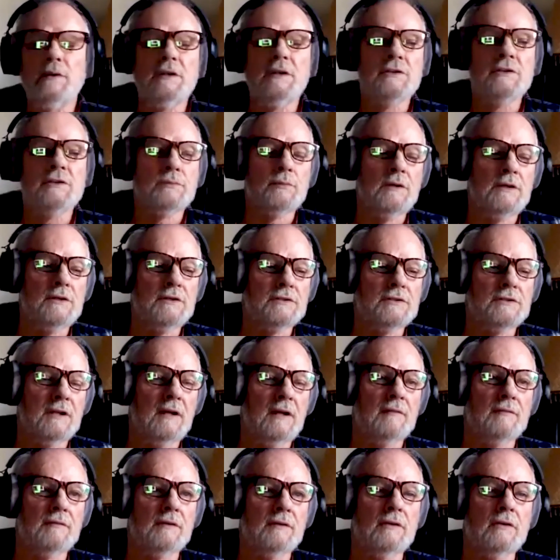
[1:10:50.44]
we we
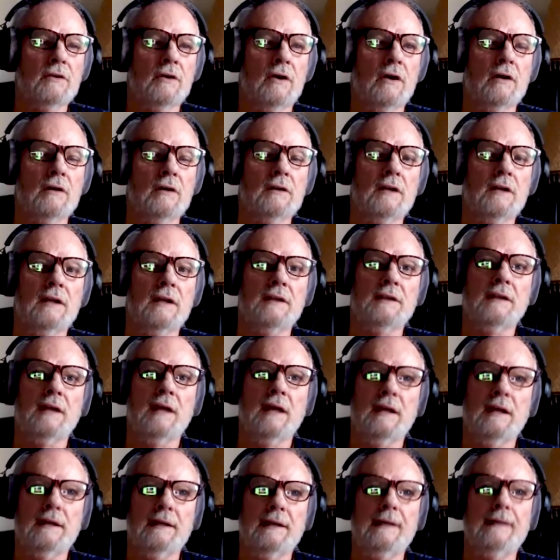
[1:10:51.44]
saved a dog like
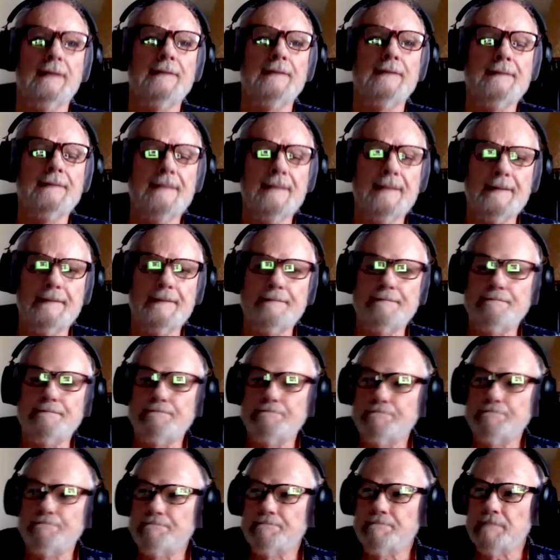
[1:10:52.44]
that in. Uh
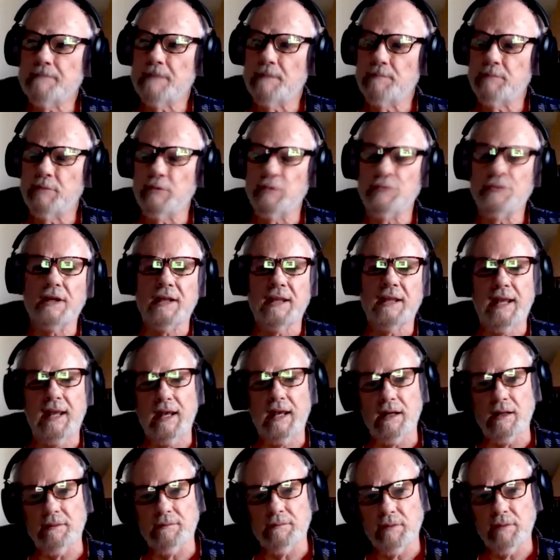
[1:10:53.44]
Punta
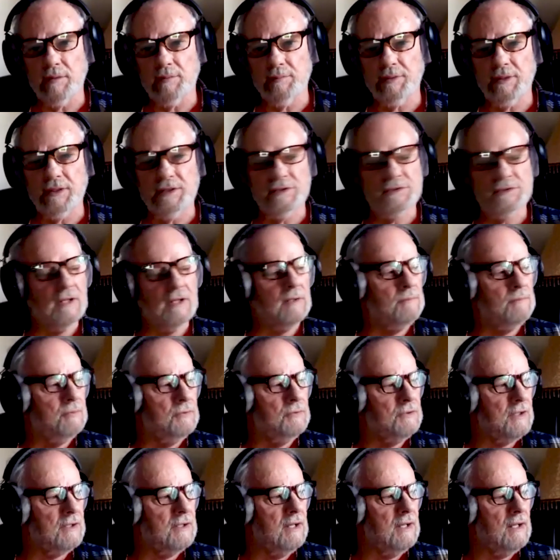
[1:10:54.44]
Cana, a place down in
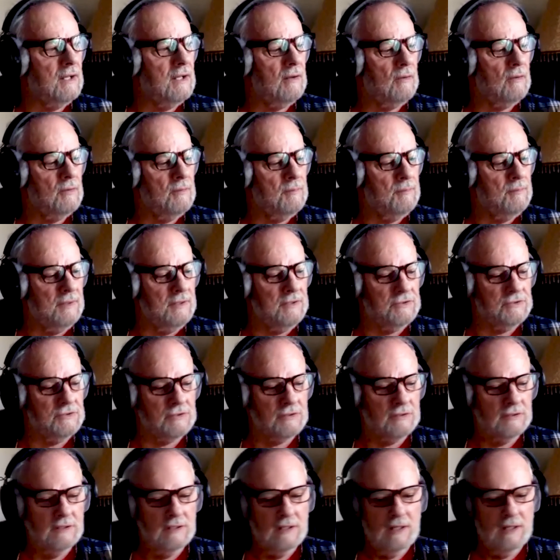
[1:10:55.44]
Punta Cana on the
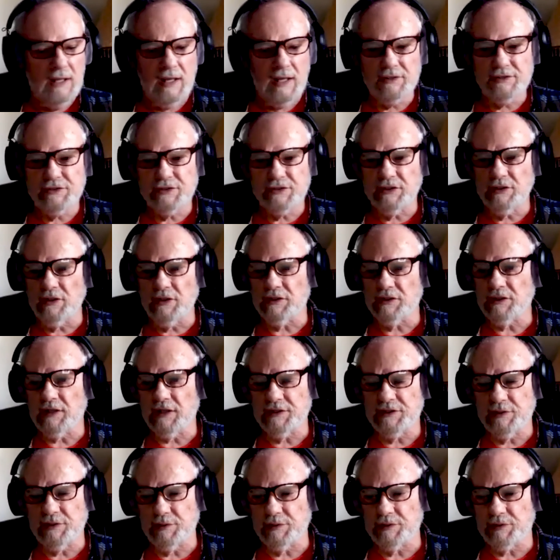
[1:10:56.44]
beach. And she looked
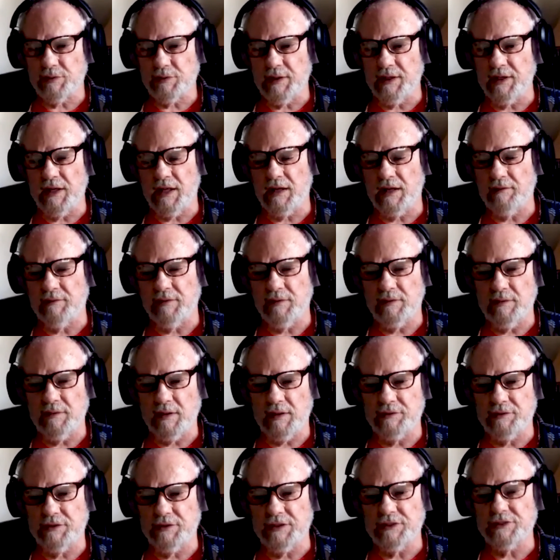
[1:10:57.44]
like she was right out of a,
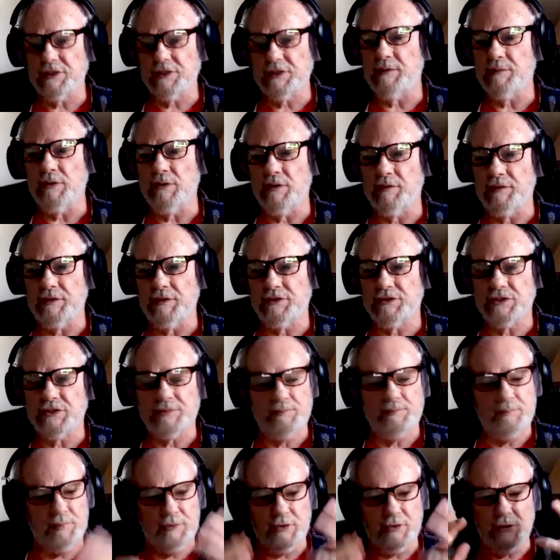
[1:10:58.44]
a Disney movie,
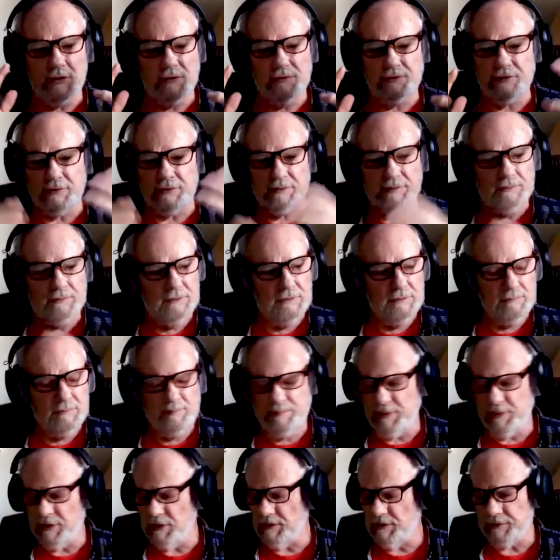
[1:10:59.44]
just beautiful,
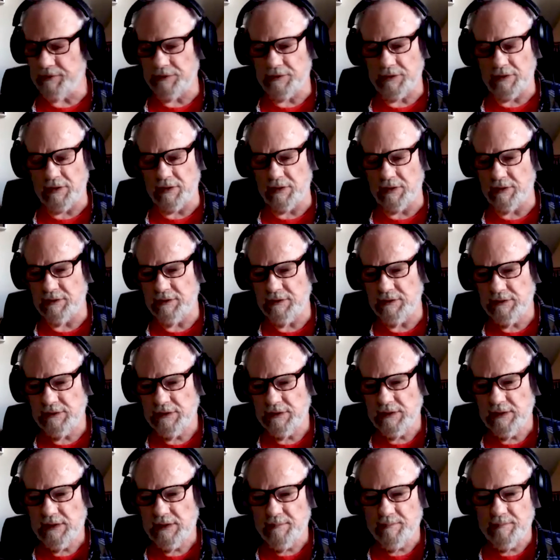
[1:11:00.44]
beautiful mm-hmm. dog.
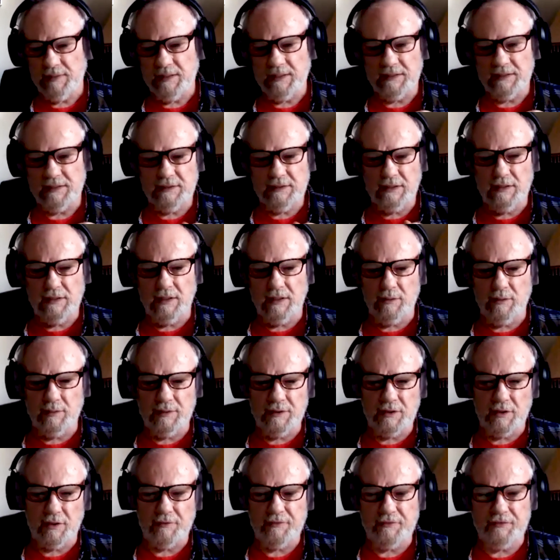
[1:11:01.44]
But you know,
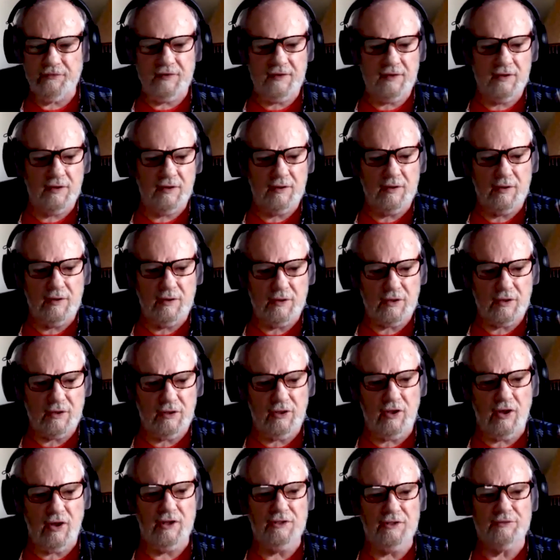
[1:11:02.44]
her fear, her
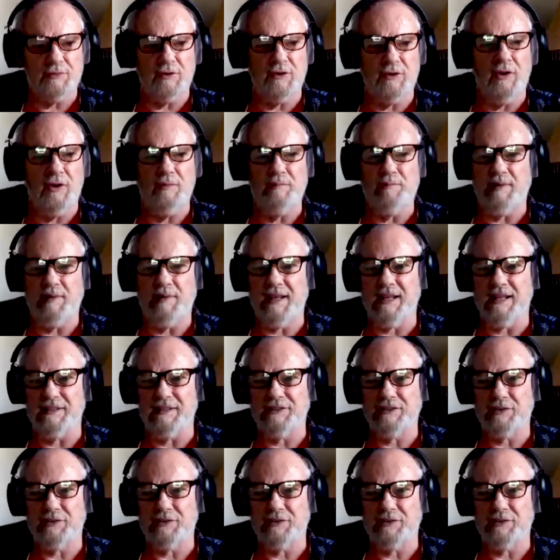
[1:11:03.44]
claws were all big and